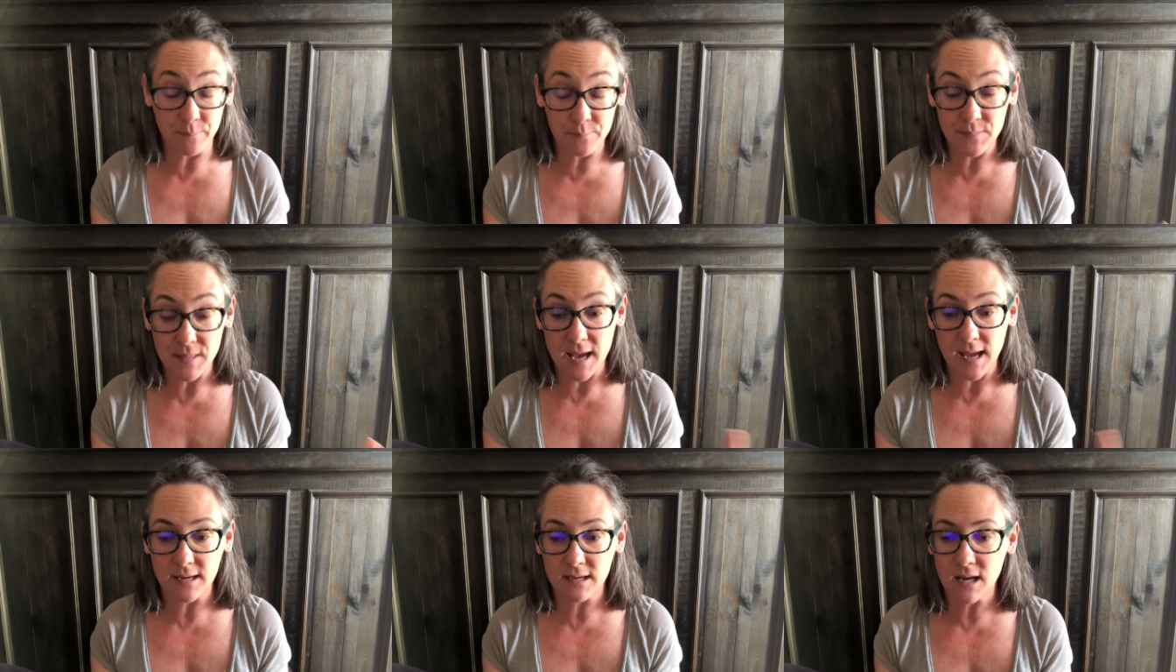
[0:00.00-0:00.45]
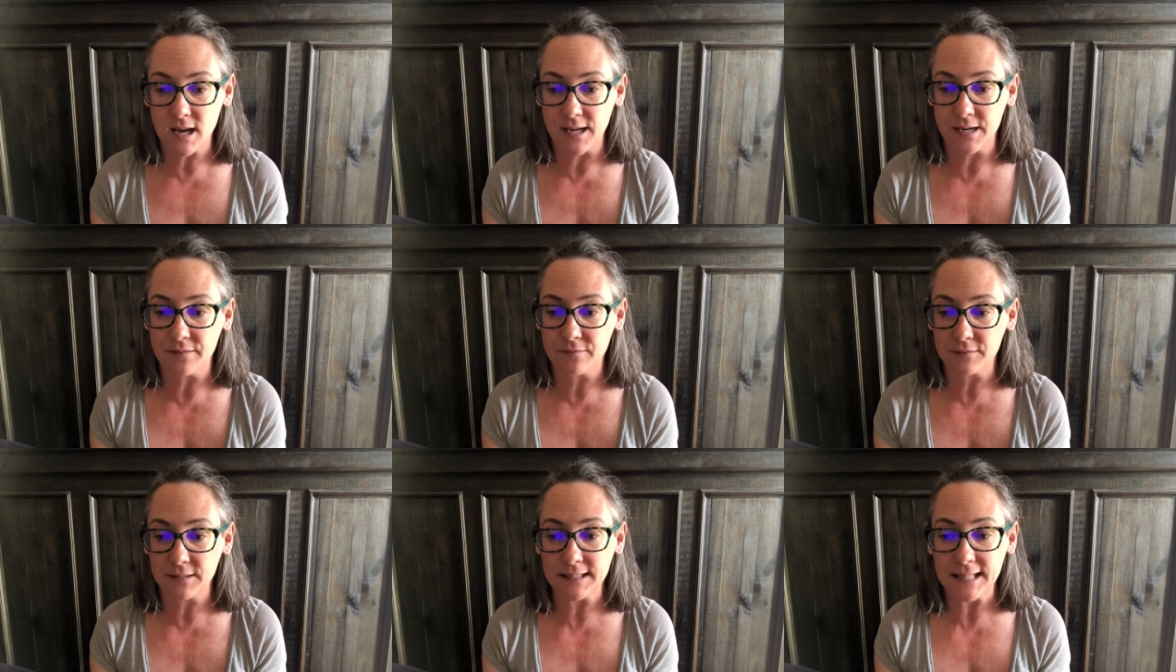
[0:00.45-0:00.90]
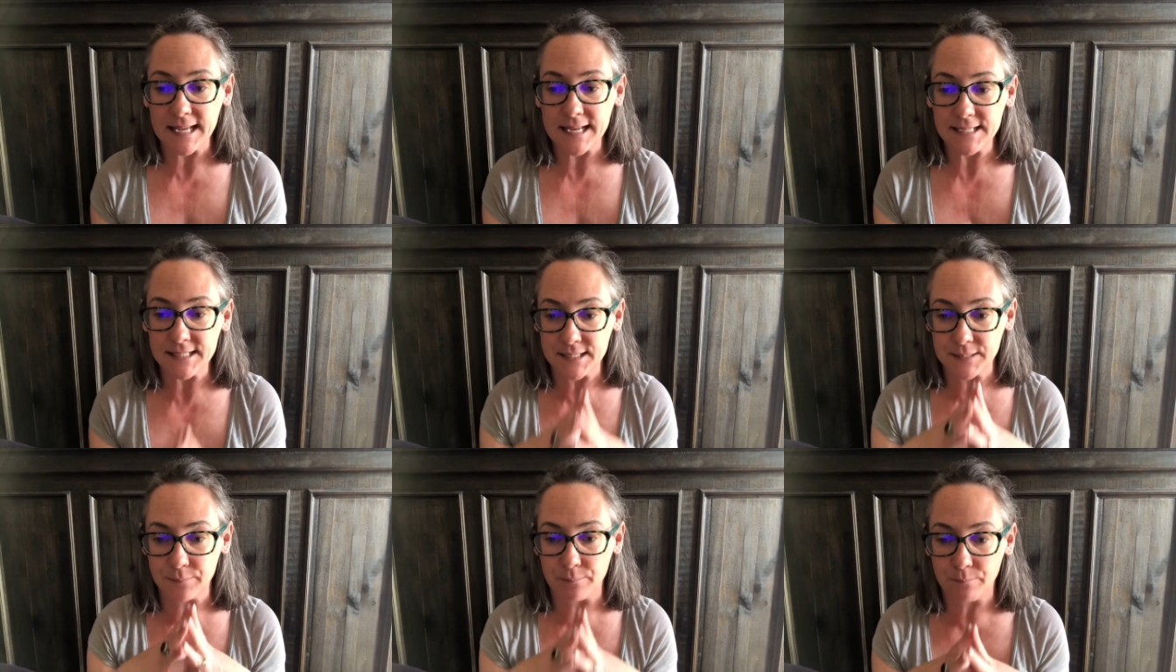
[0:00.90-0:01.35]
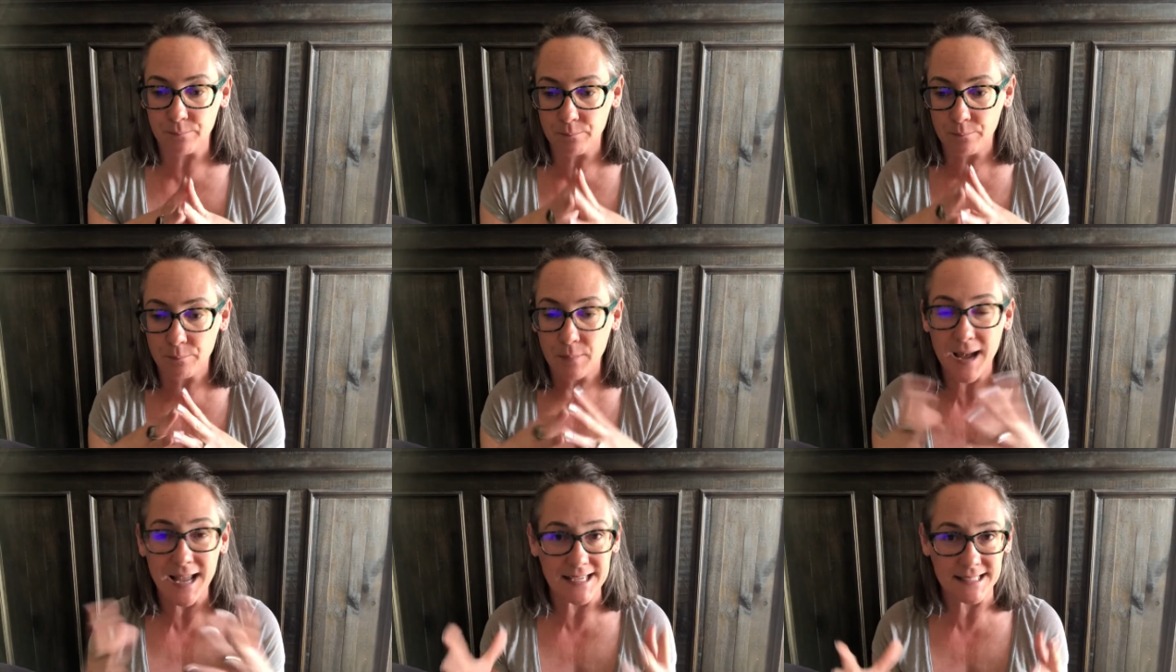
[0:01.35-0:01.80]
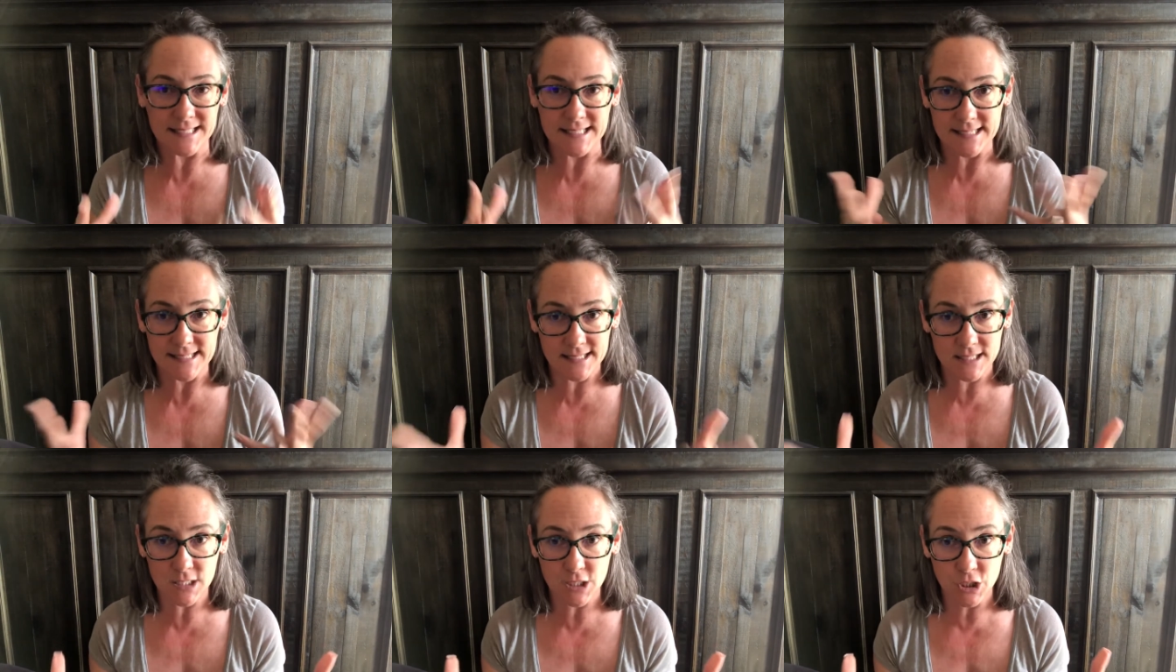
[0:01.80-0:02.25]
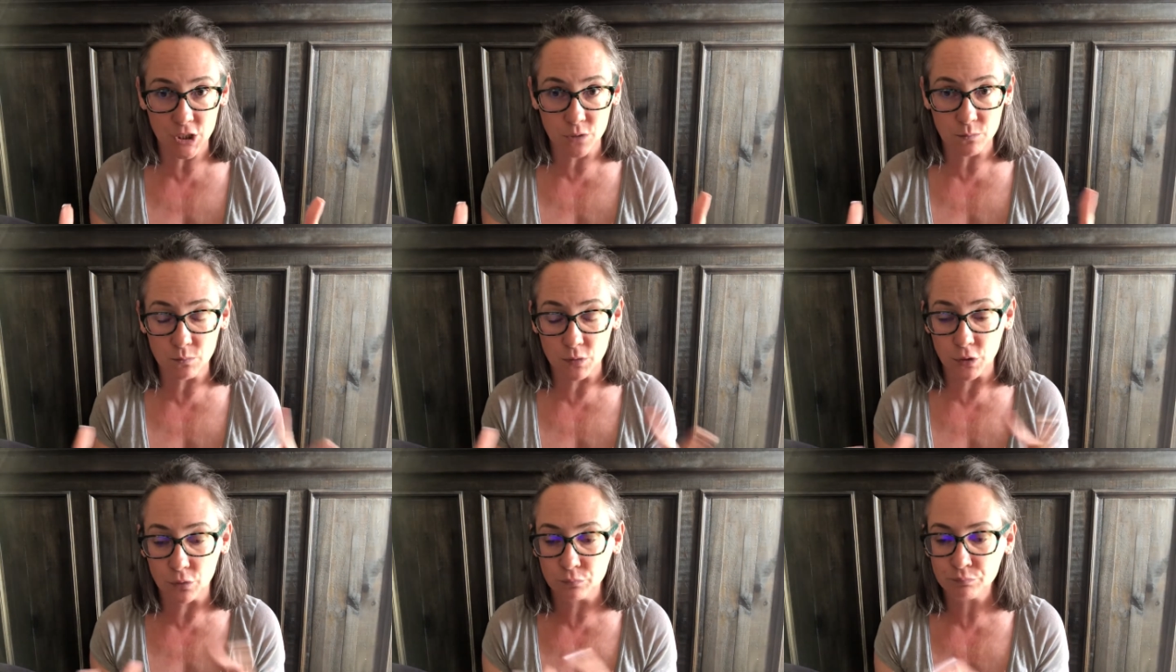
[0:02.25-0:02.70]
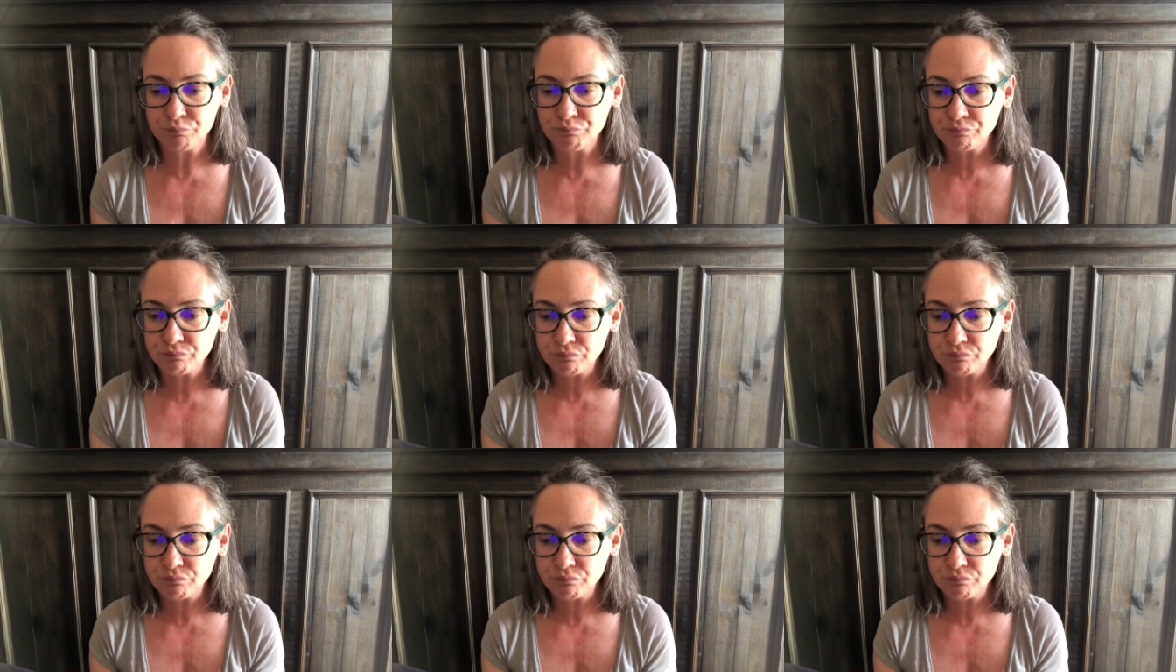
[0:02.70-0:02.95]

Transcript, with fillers: that kind of relate to Pisces and the new moon.